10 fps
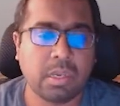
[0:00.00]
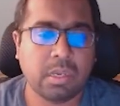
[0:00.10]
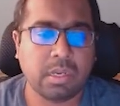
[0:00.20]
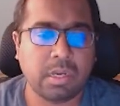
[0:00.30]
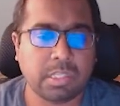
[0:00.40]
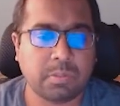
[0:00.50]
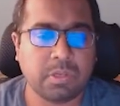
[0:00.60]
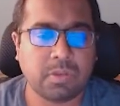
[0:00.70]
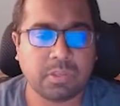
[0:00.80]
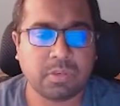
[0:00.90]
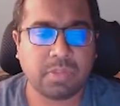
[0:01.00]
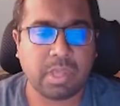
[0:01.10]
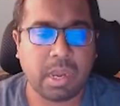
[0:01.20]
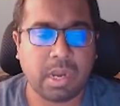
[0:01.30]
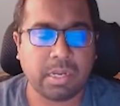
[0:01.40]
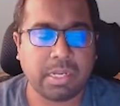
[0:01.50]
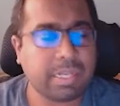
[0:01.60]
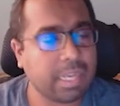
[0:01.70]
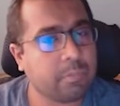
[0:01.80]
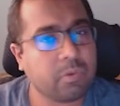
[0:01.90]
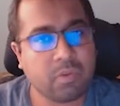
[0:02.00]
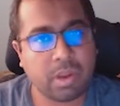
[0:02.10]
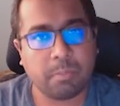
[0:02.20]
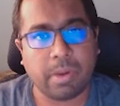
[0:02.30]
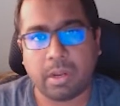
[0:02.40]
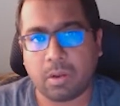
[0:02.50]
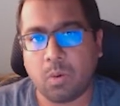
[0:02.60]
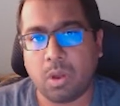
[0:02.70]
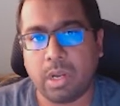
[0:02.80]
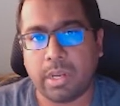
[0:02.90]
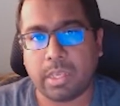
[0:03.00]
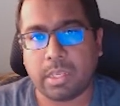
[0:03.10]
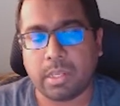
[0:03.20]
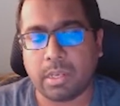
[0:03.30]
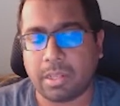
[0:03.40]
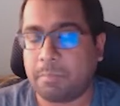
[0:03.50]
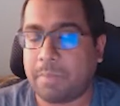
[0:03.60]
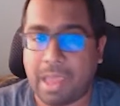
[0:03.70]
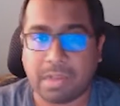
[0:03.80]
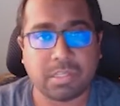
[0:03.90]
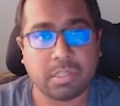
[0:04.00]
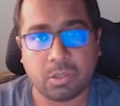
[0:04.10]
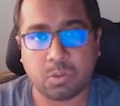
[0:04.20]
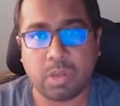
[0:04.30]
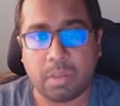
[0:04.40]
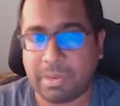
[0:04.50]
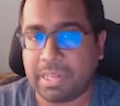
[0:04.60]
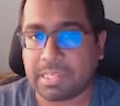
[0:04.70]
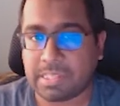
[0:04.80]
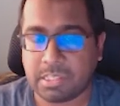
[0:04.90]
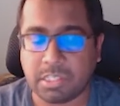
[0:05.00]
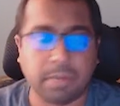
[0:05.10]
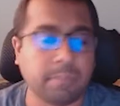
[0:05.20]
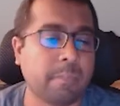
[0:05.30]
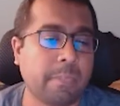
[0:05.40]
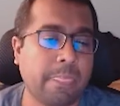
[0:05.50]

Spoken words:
it has been observed that it can provide better quality in comparison to aptX-HD.